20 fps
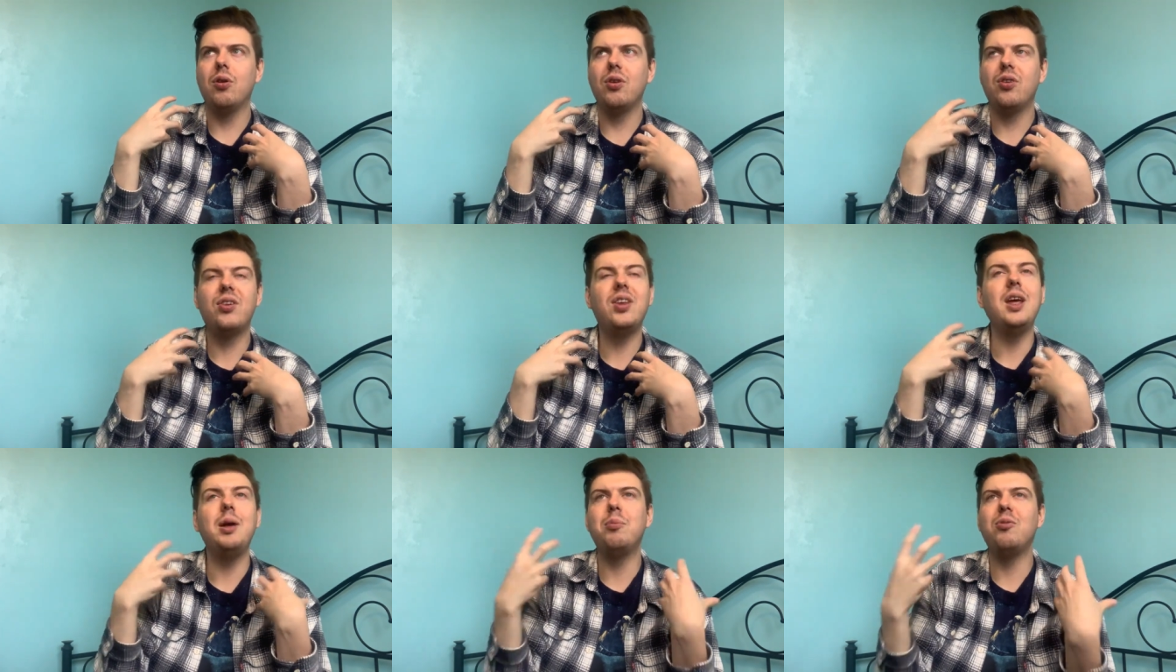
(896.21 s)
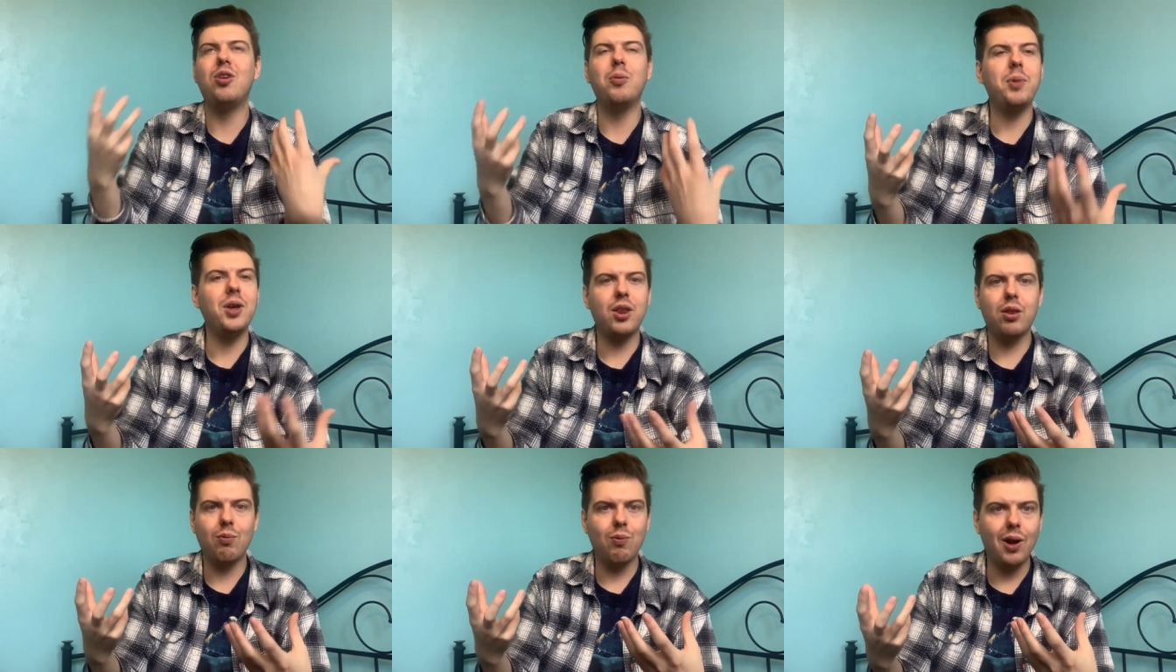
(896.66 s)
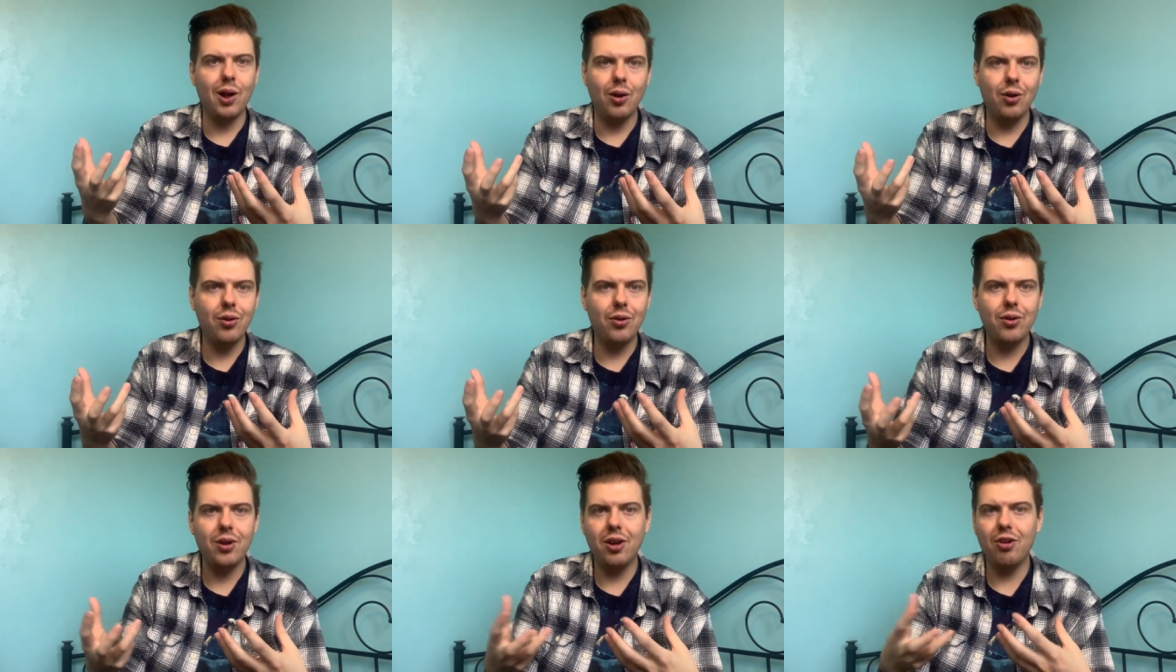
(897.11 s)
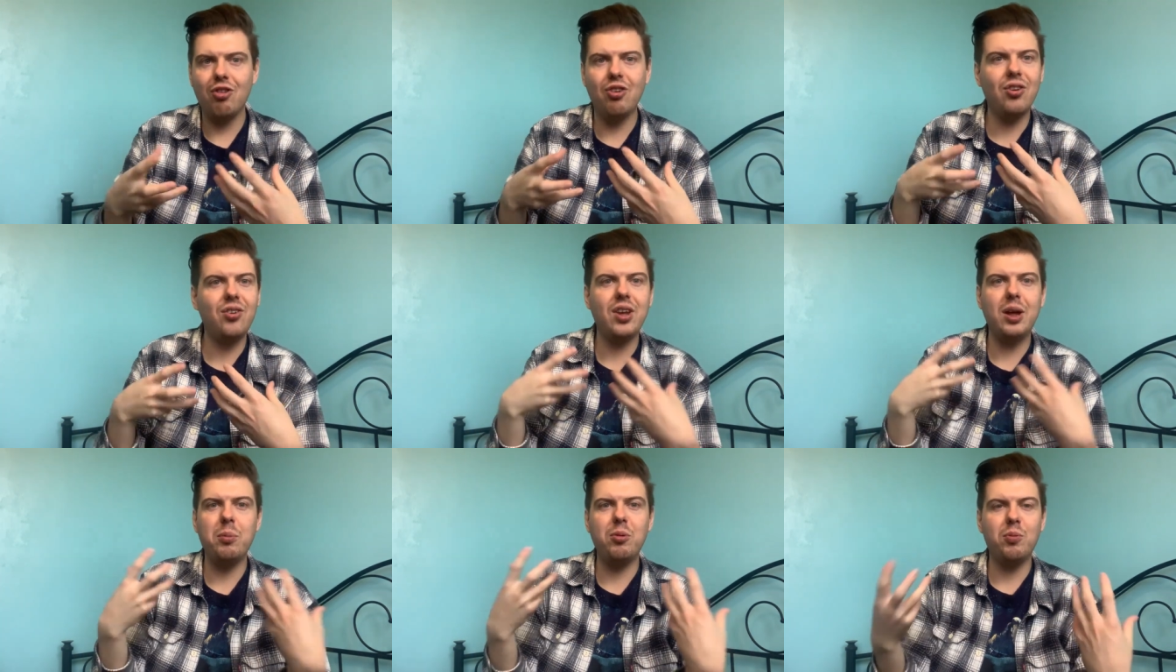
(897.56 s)
seemed to be thrilled, and she
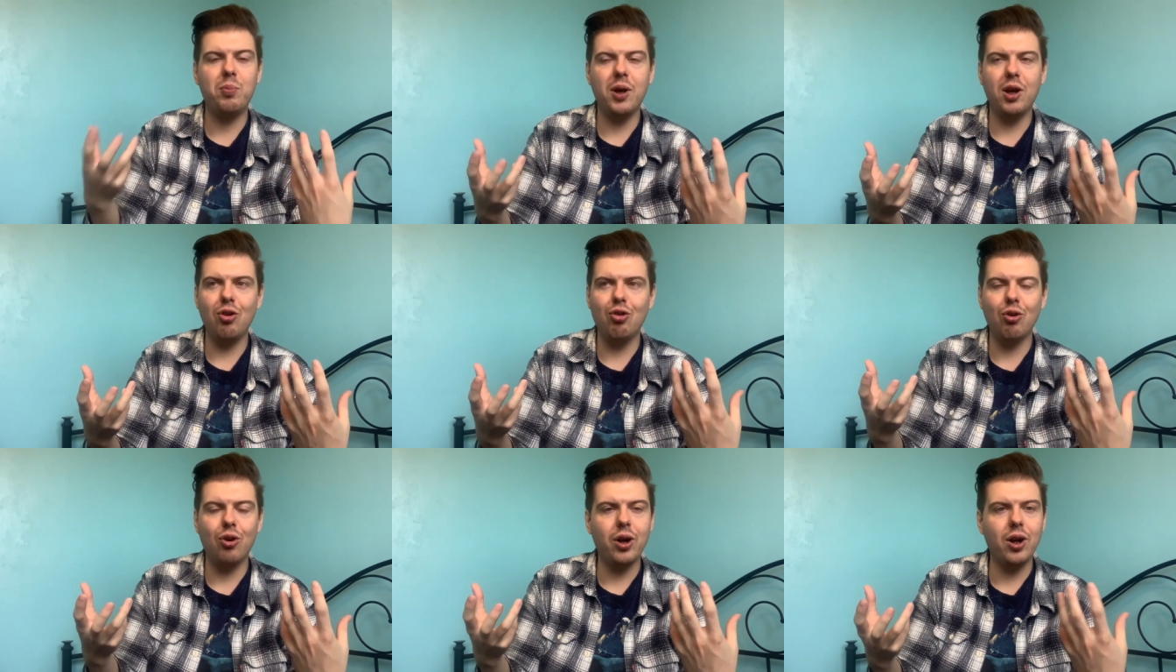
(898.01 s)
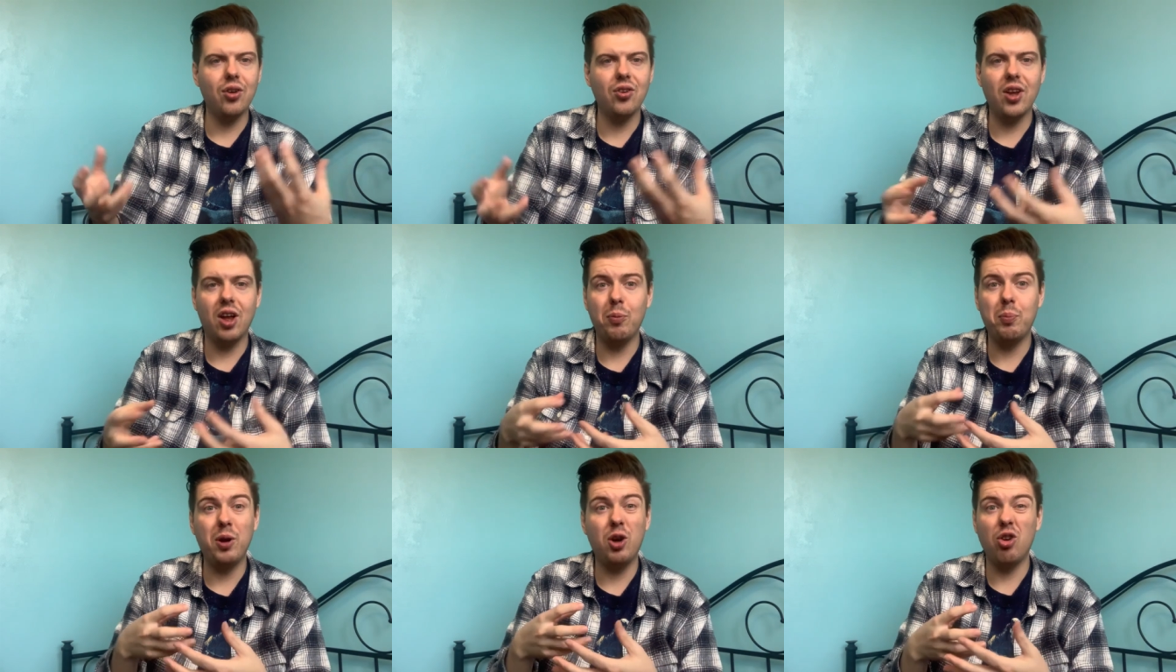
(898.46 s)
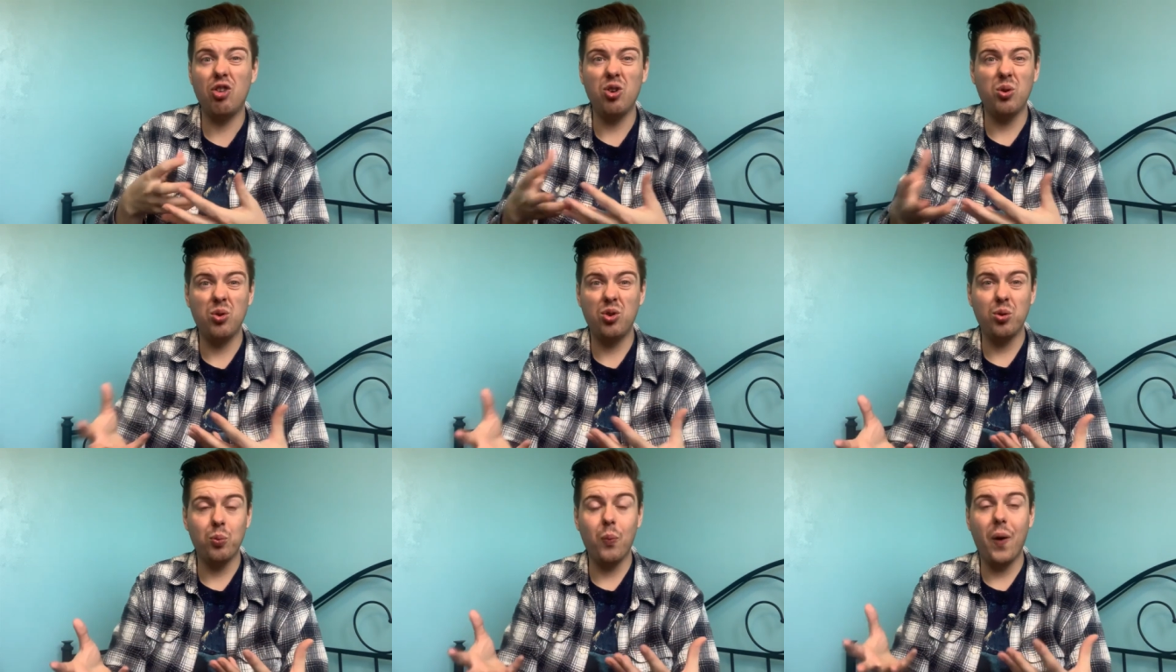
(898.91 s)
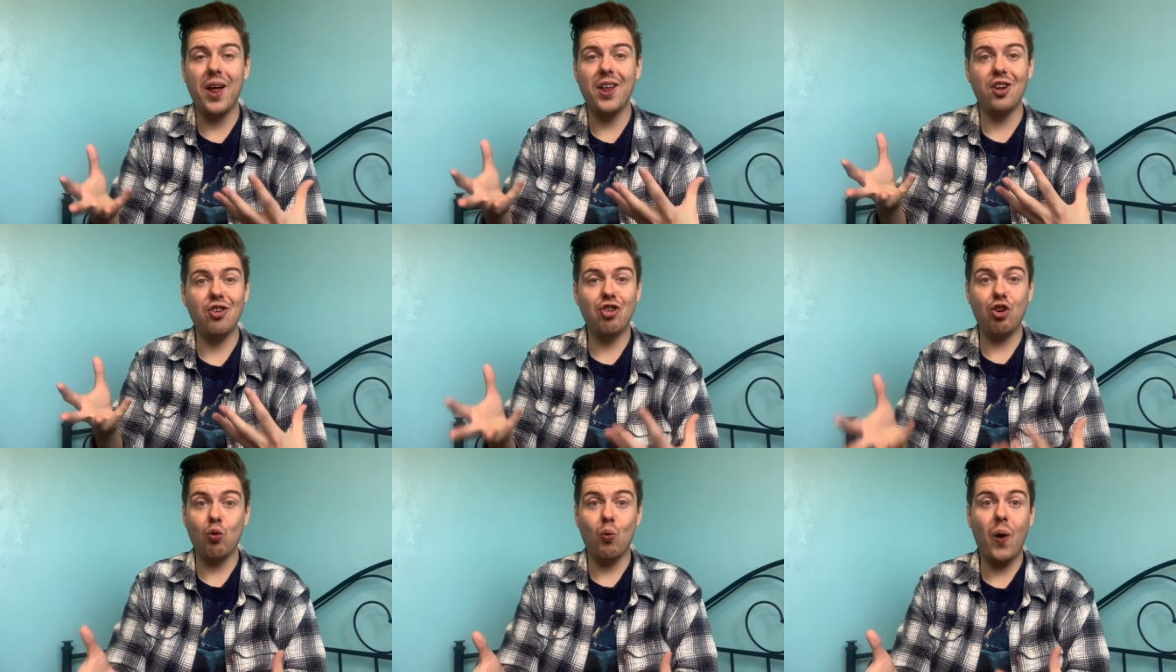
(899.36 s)
seemed to be enjoying herself because she was somewhere
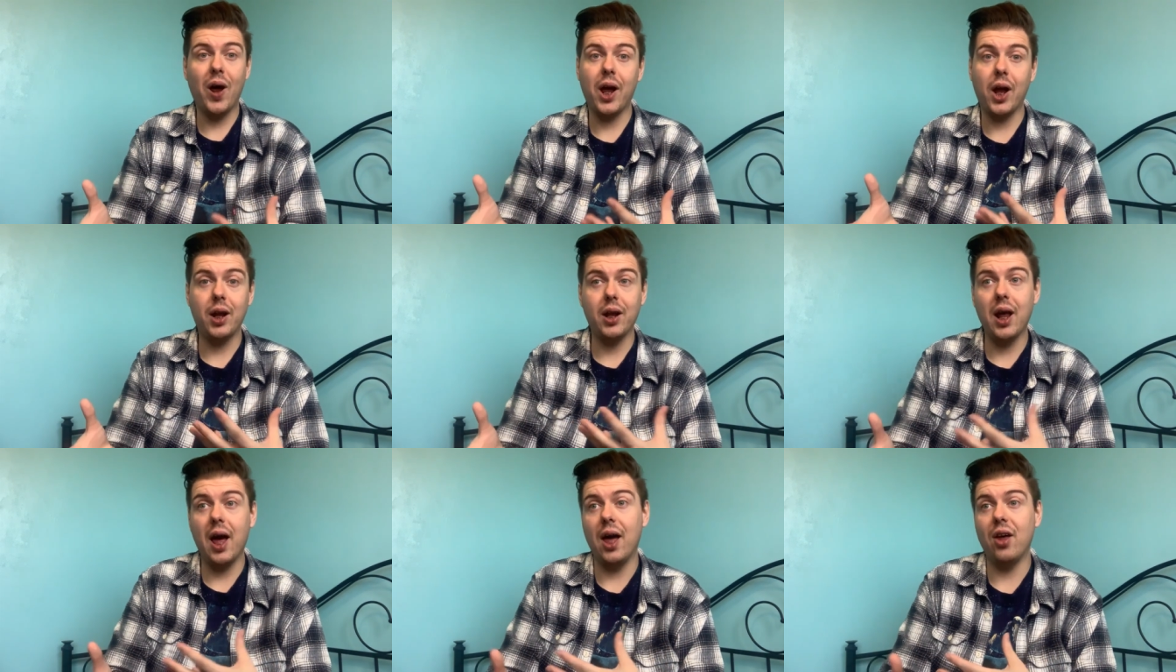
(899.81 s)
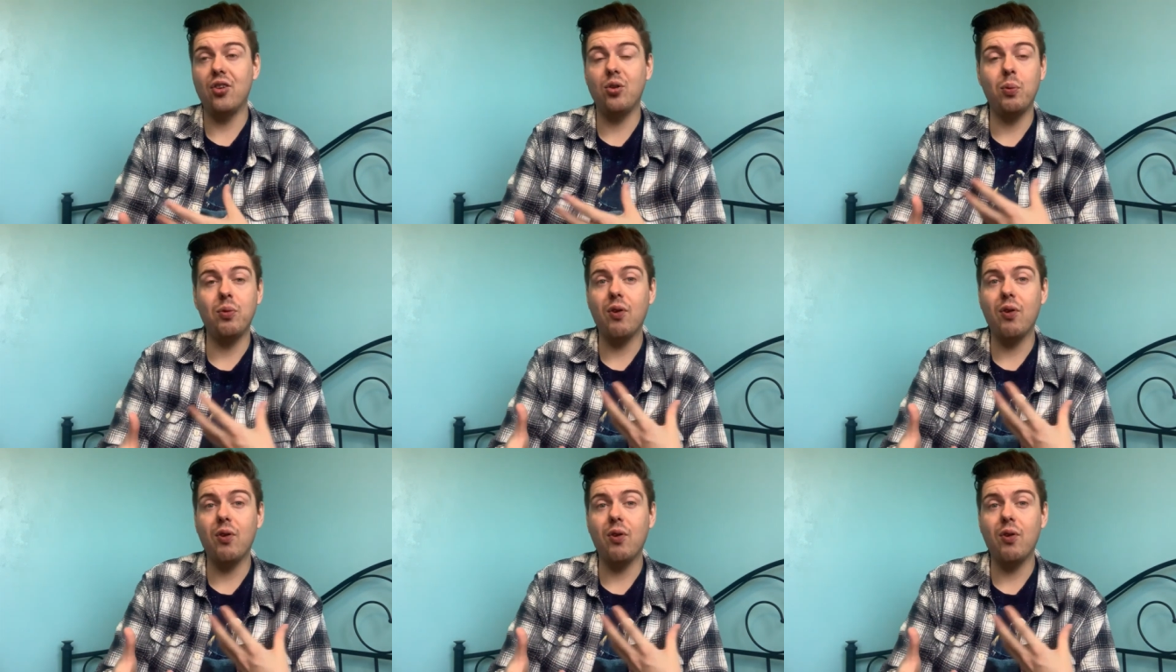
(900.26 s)
that she recognised.